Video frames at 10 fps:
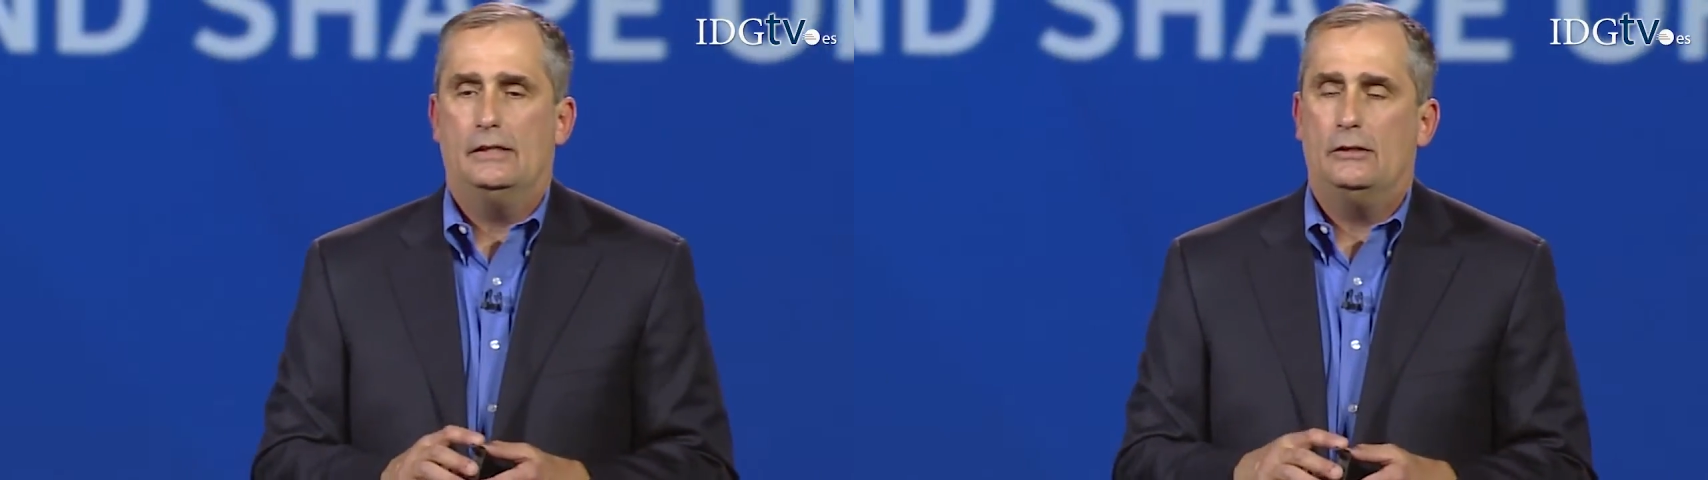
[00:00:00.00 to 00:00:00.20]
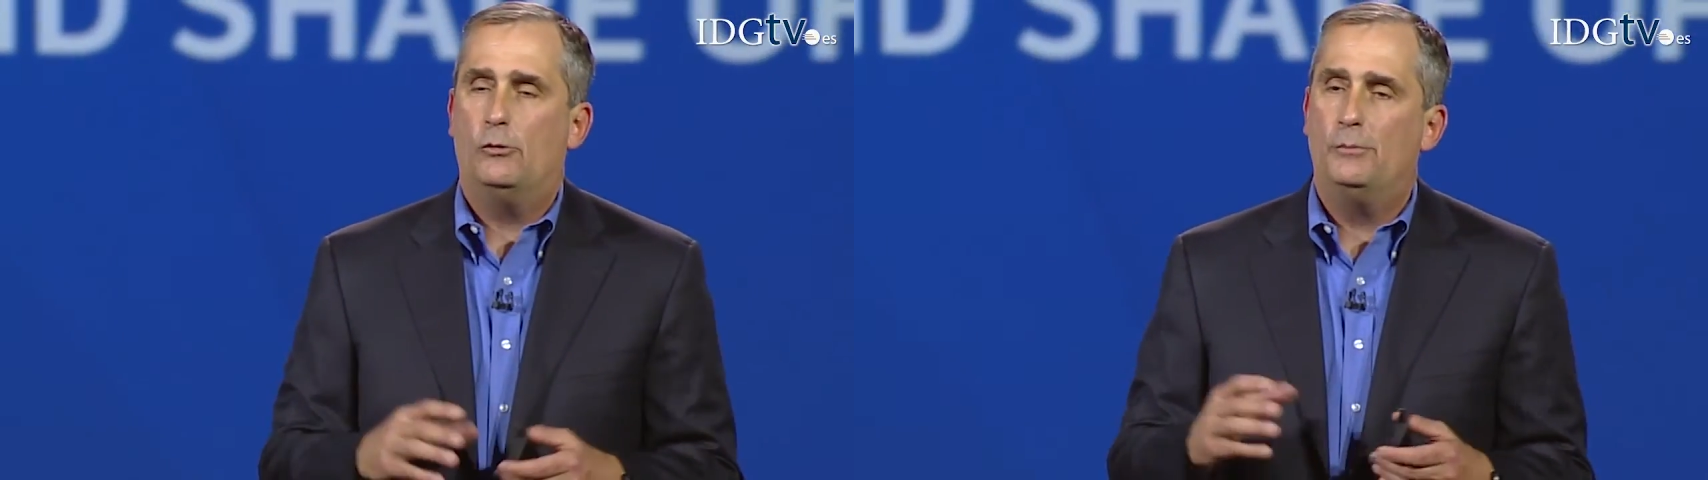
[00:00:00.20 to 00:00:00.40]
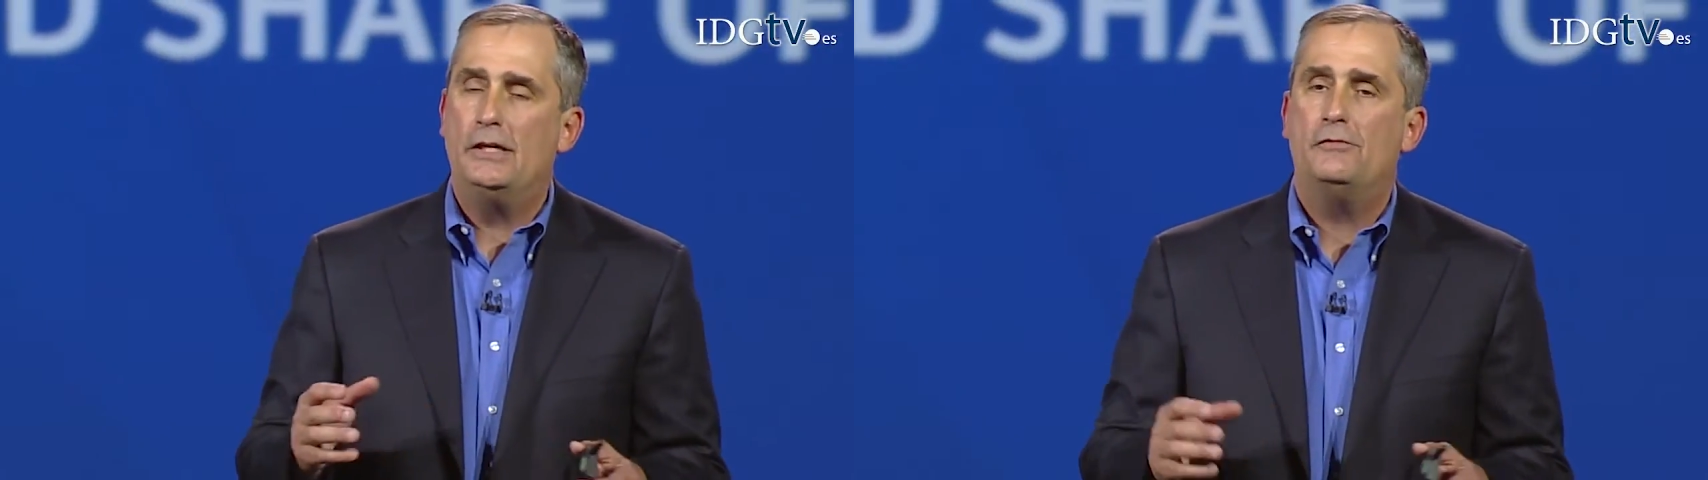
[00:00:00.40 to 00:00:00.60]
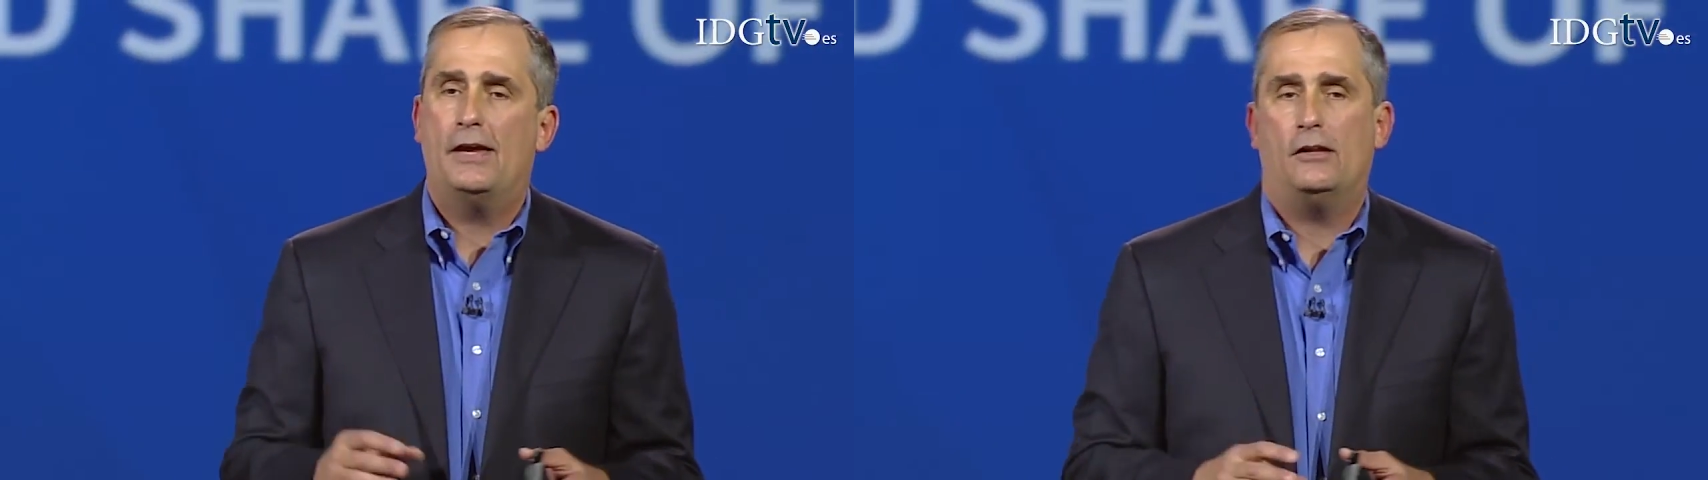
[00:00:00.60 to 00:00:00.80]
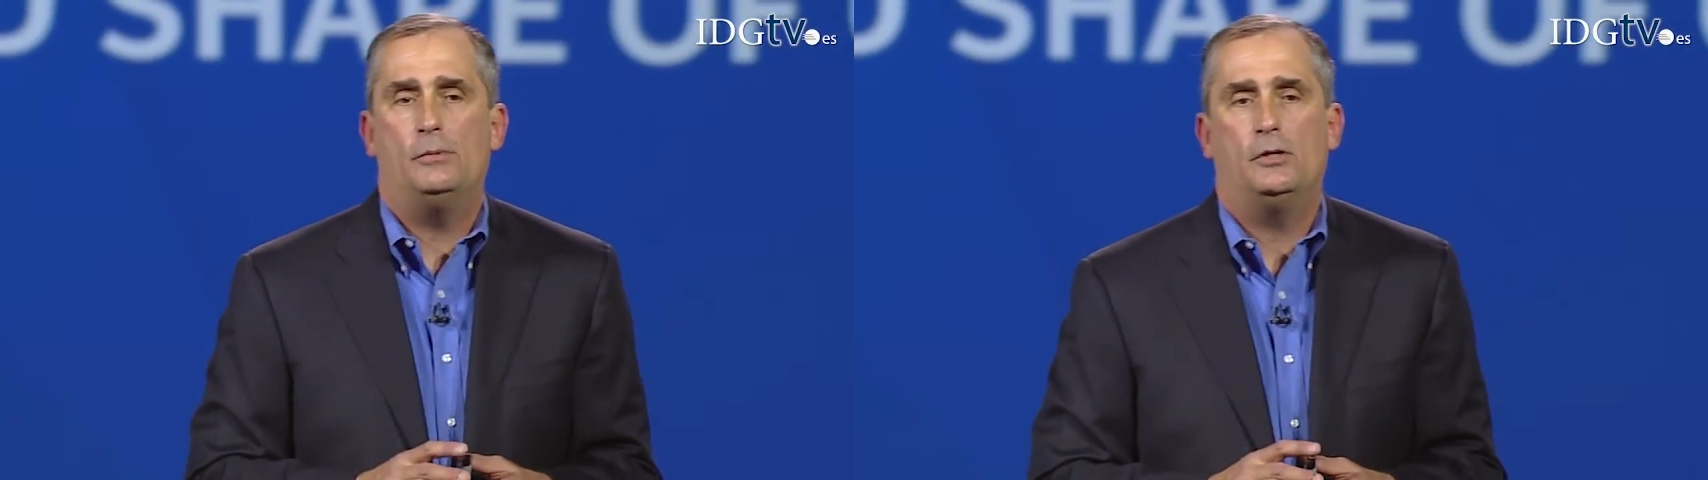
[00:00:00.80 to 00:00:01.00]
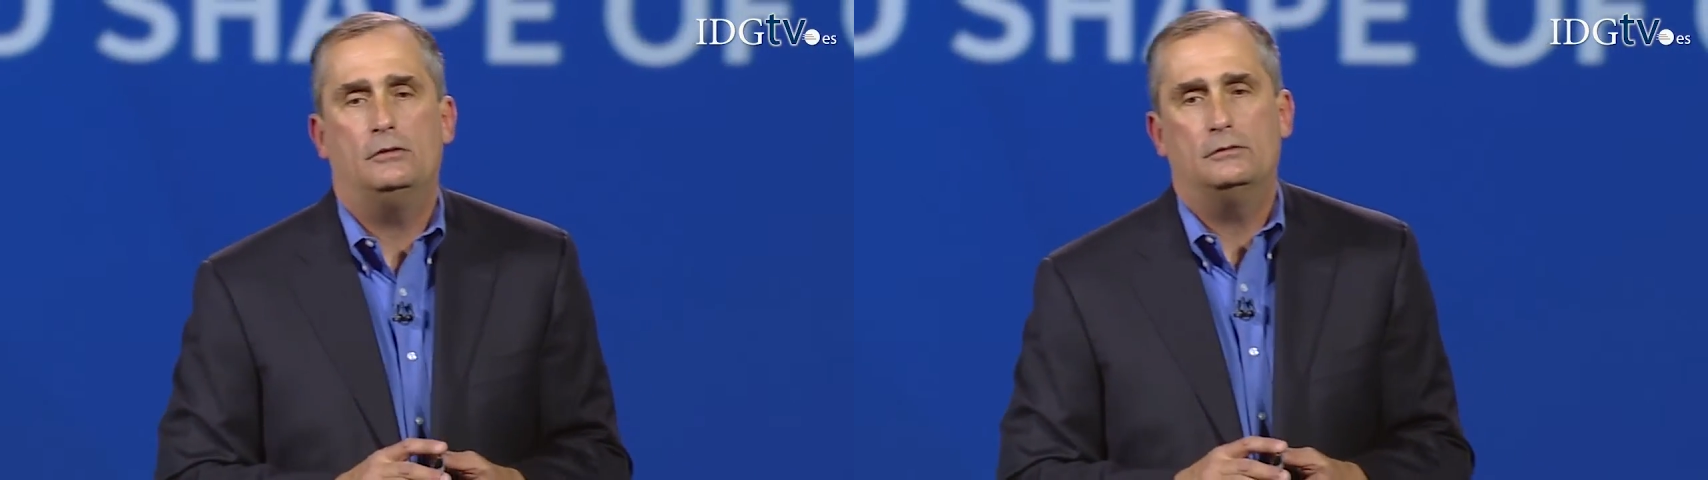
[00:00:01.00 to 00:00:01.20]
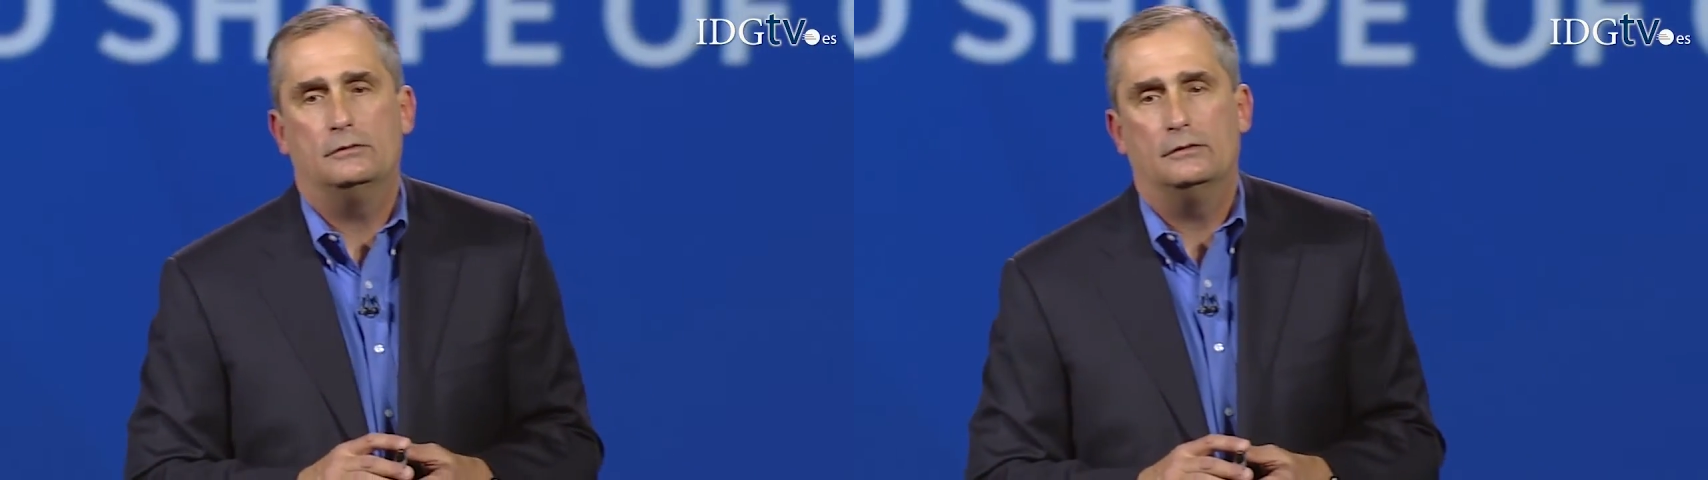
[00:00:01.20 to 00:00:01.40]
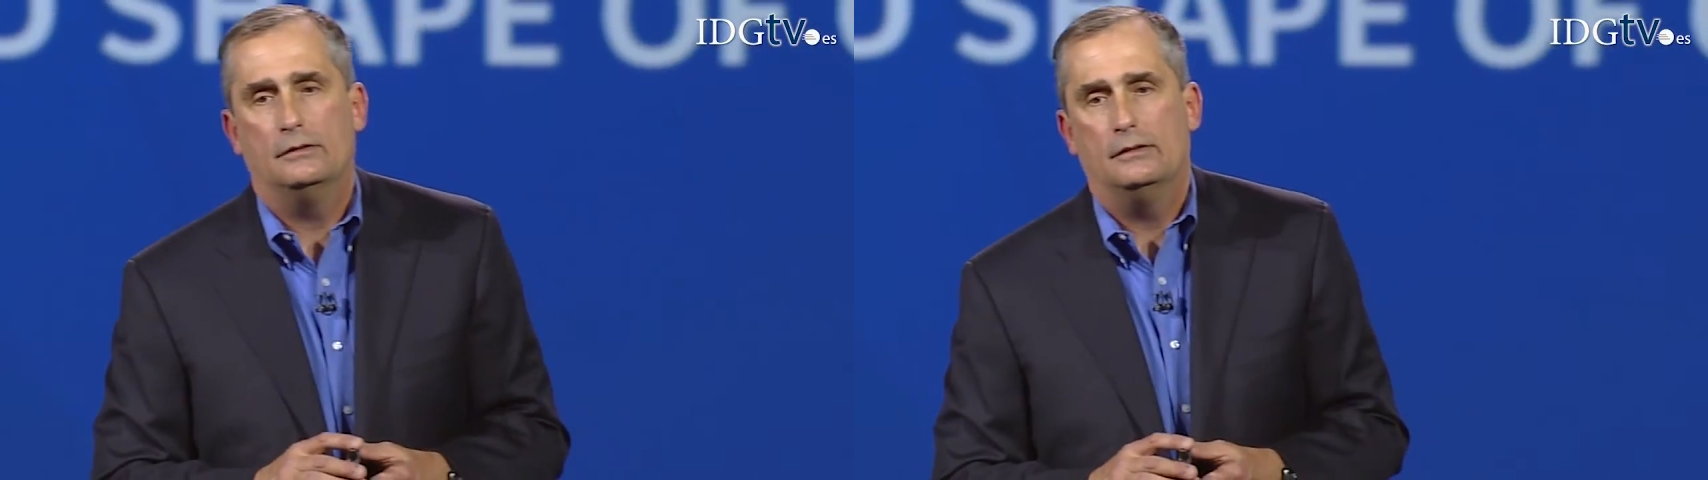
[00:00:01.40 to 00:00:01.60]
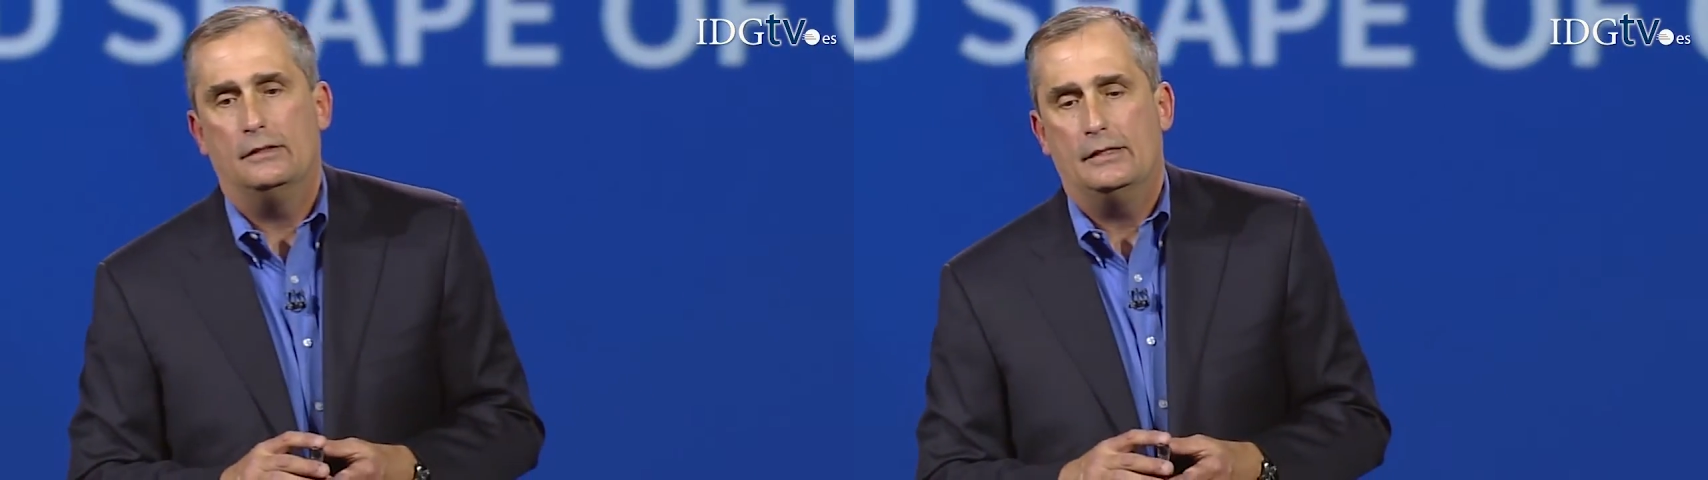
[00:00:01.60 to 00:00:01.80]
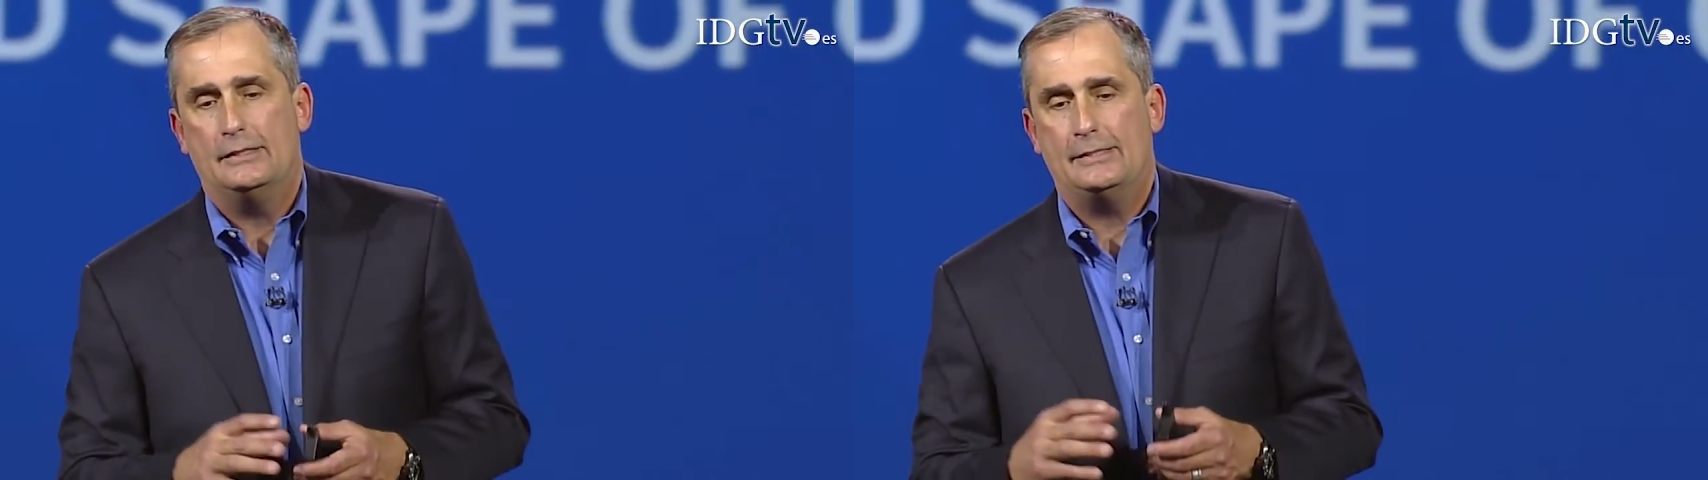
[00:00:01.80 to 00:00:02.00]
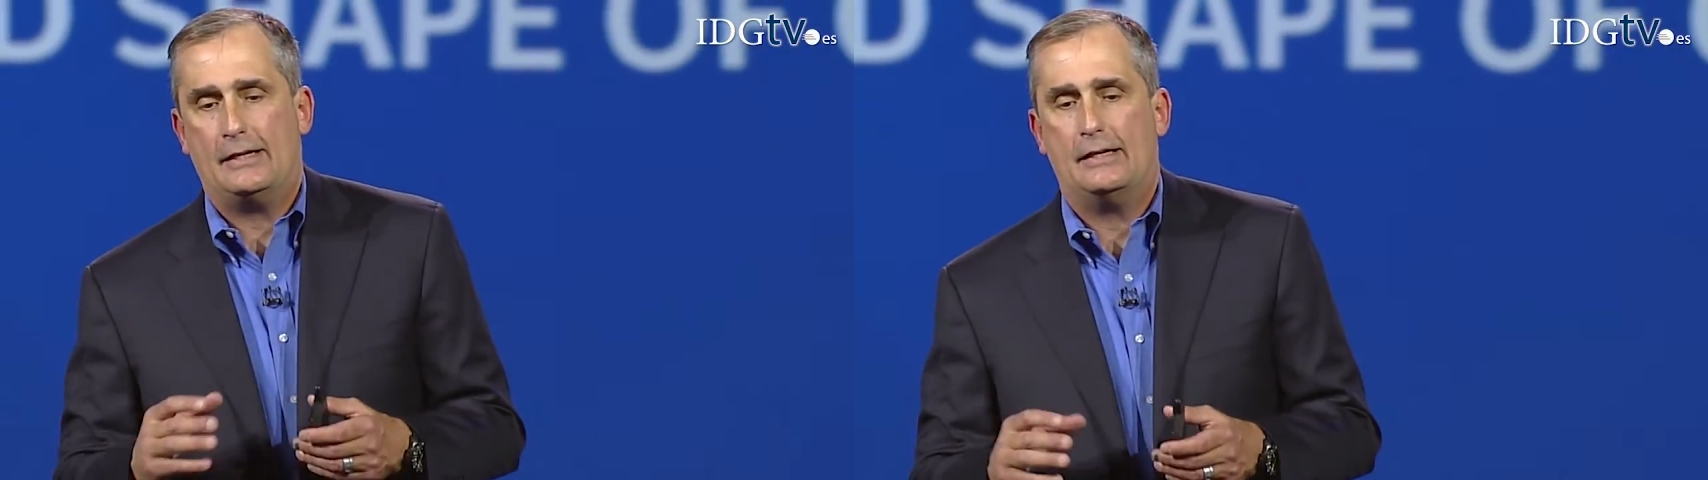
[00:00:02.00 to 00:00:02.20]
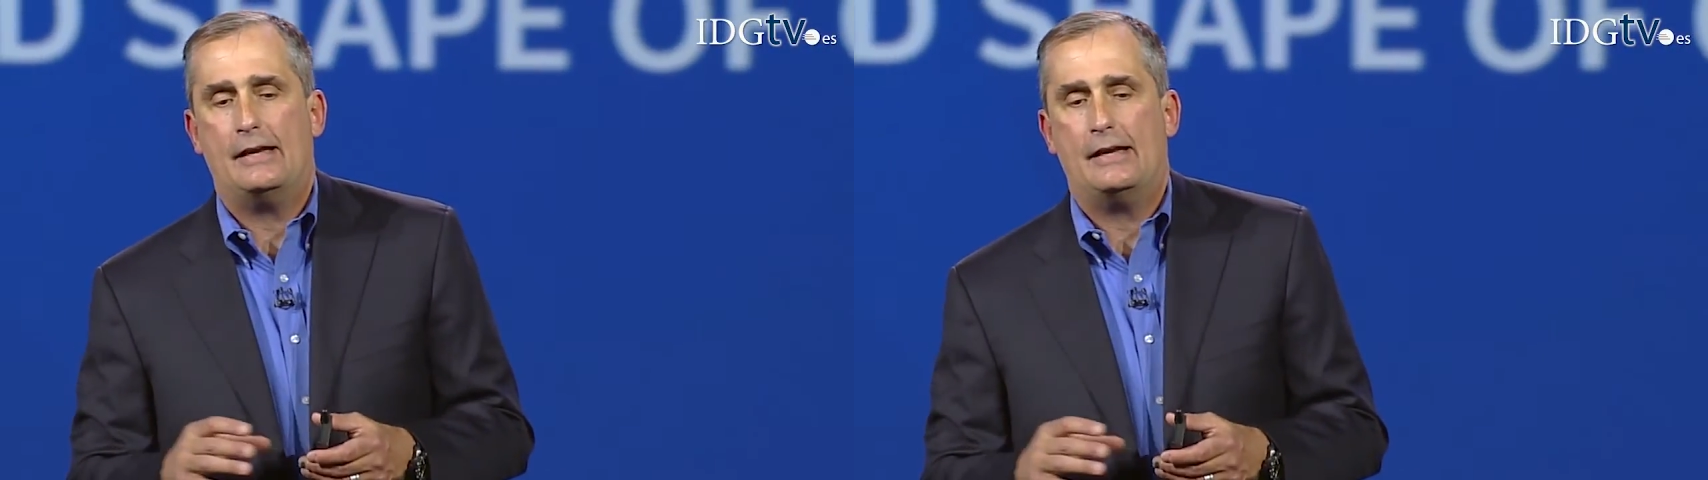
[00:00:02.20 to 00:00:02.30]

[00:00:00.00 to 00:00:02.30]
It will be available second